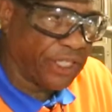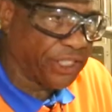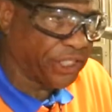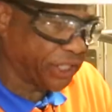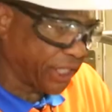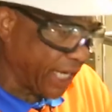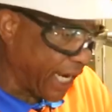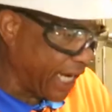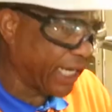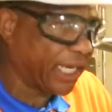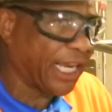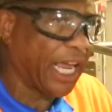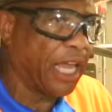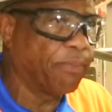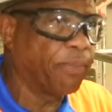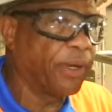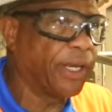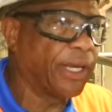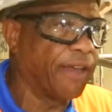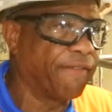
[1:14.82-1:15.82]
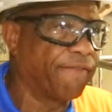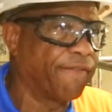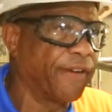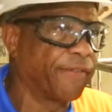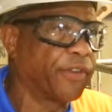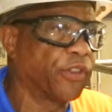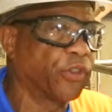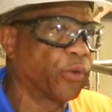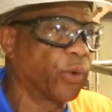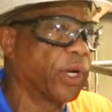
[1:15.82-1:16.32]
this tank KPA
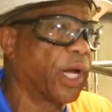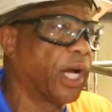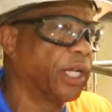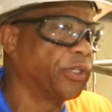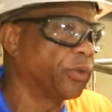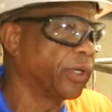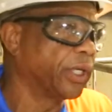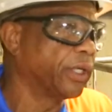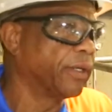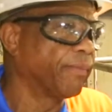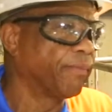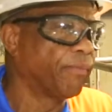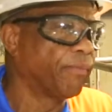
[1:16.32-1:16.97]
5300.